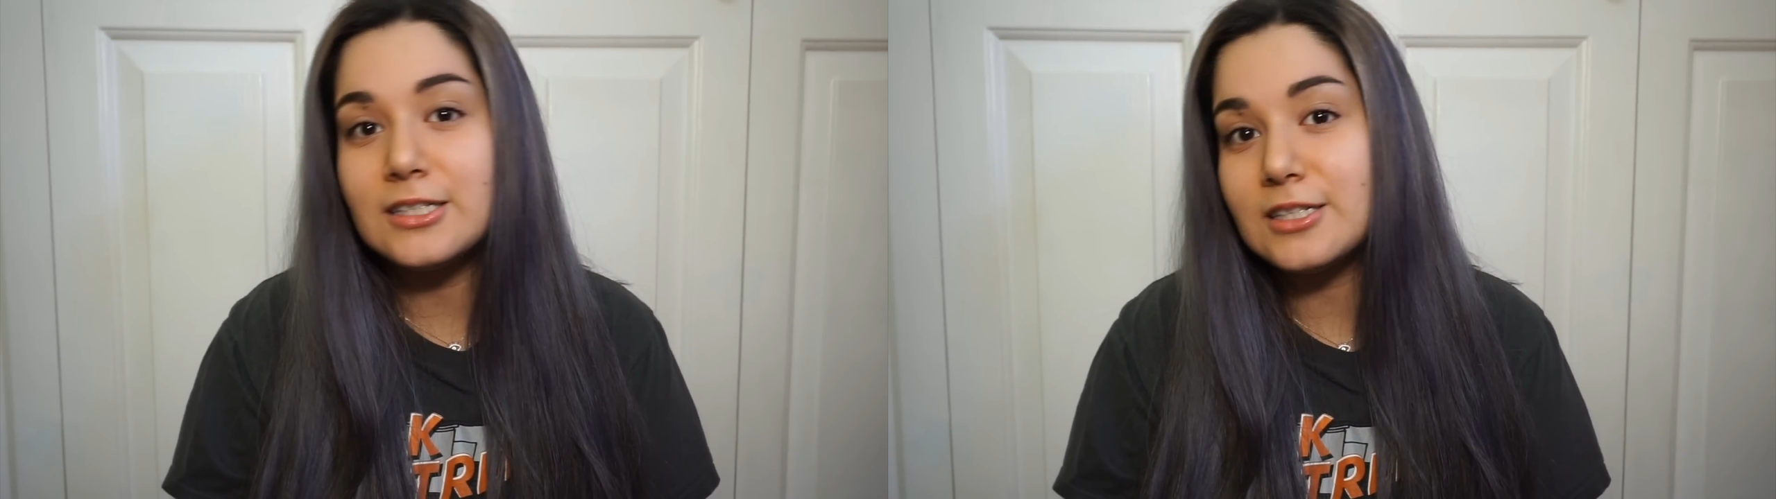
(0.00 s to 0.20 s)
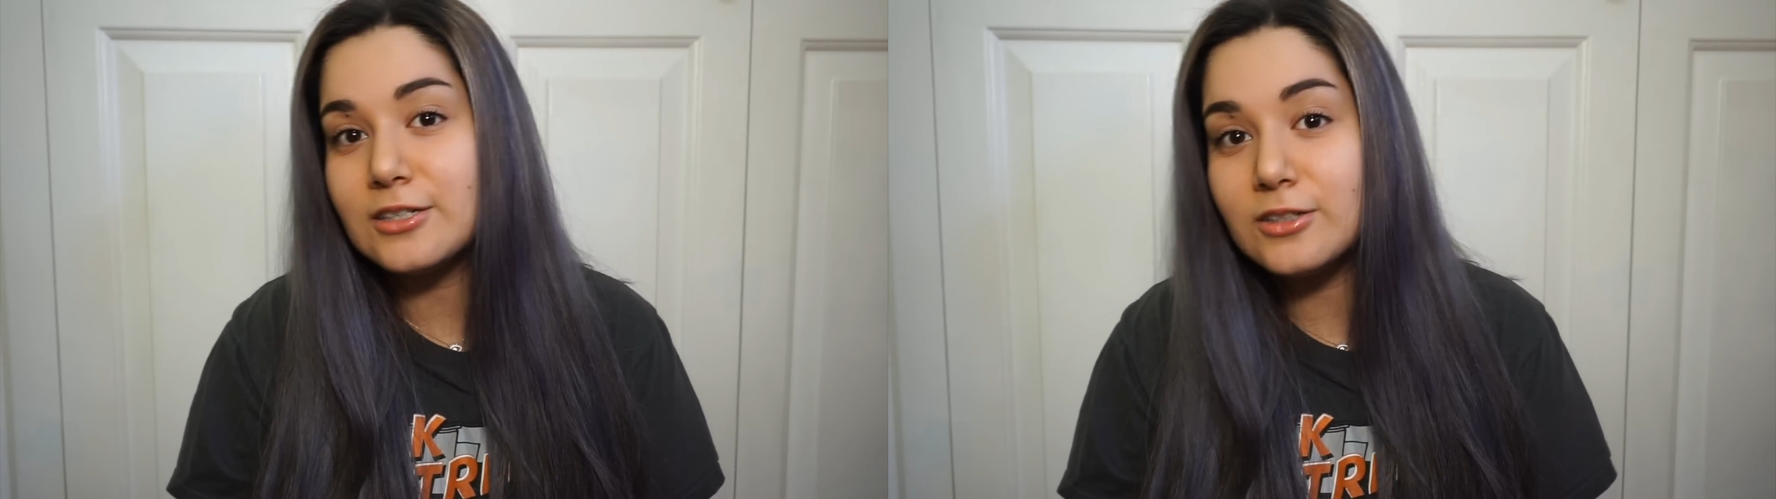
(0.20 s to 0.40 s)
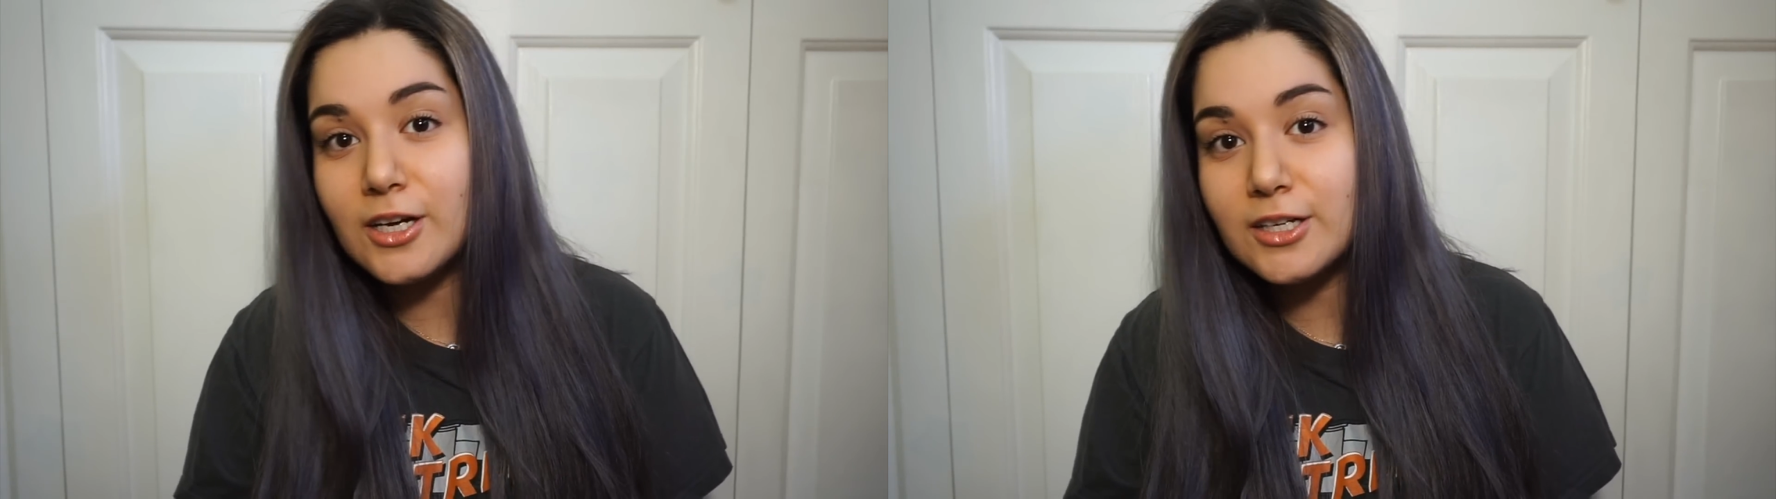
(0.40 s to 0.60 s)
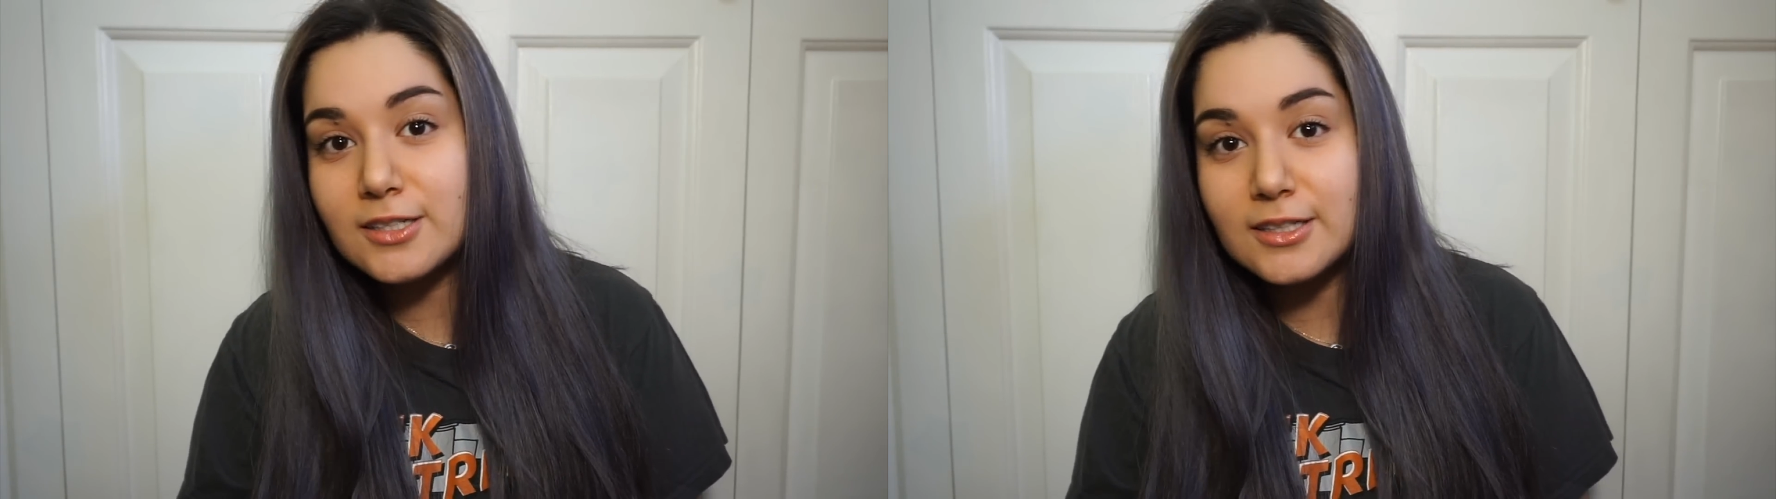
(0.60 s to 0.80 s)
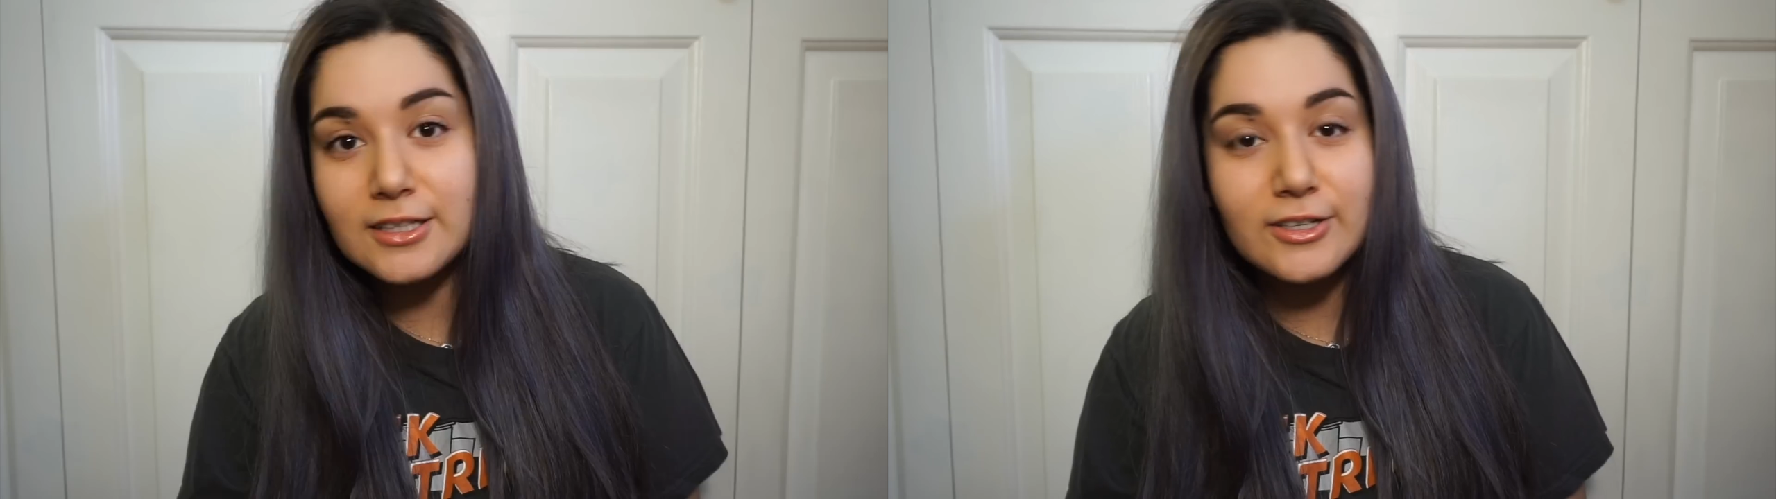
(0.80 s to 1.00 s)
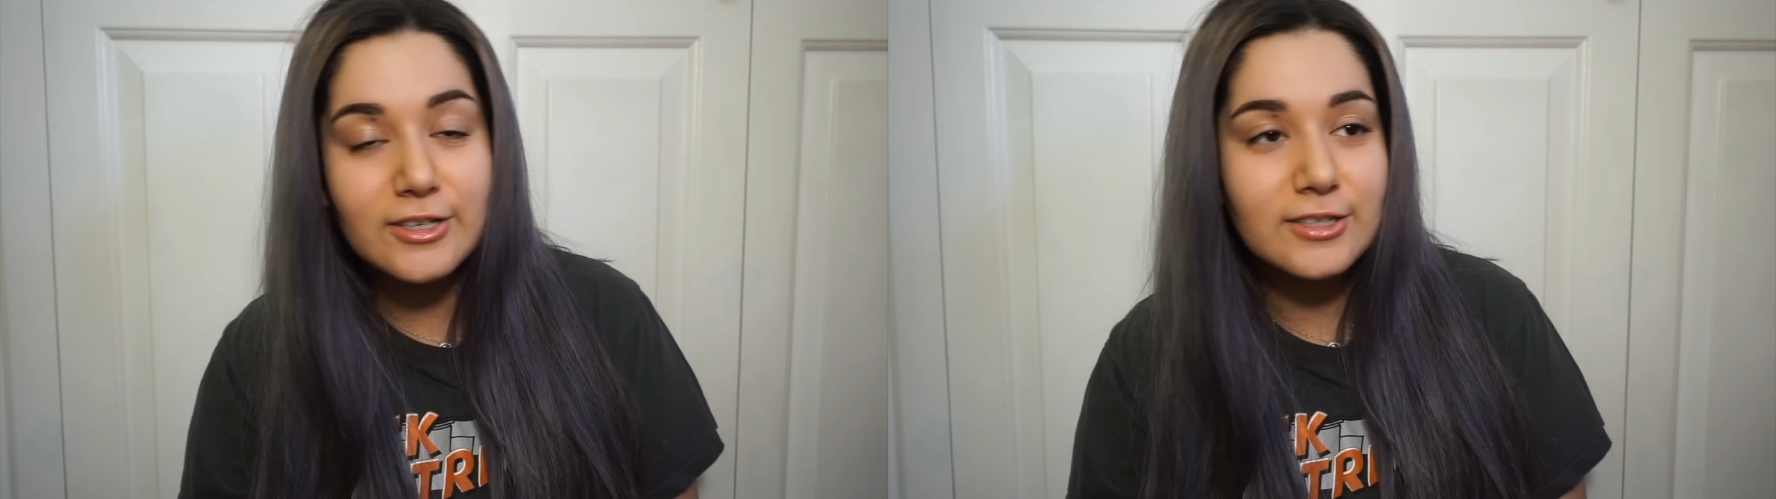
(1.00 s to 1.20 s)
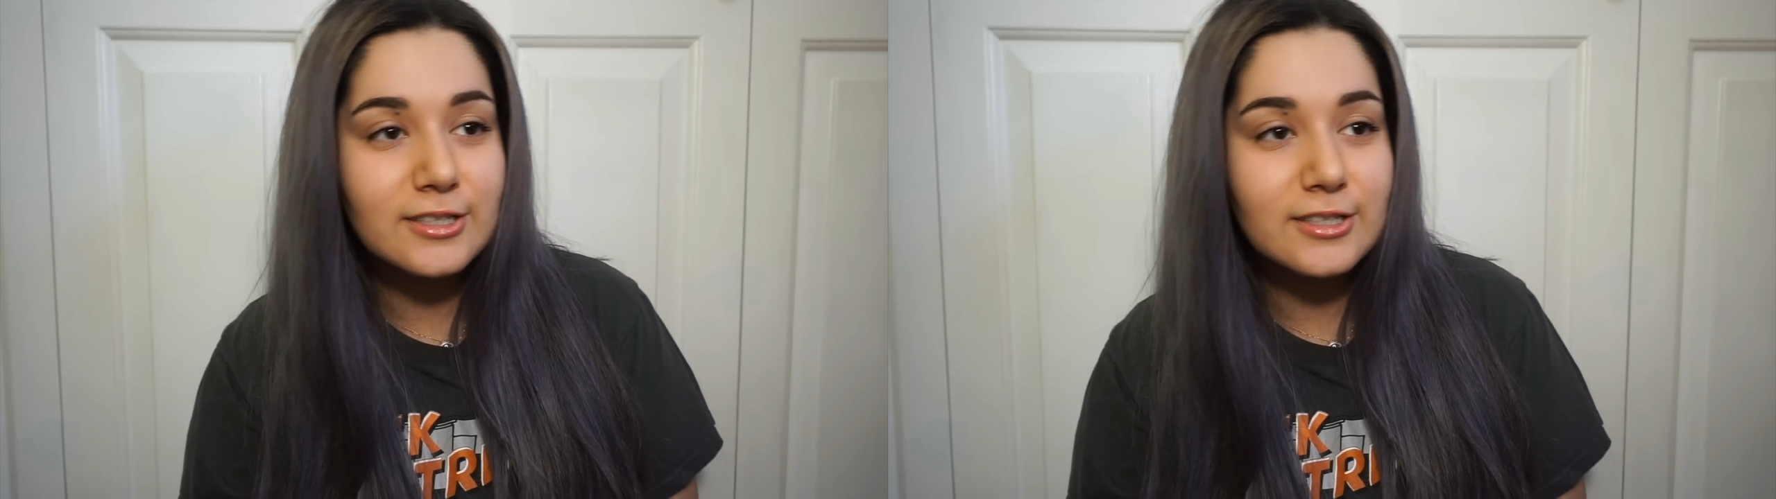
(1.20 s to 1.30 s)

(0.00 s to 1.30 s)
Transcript: still lost glitter,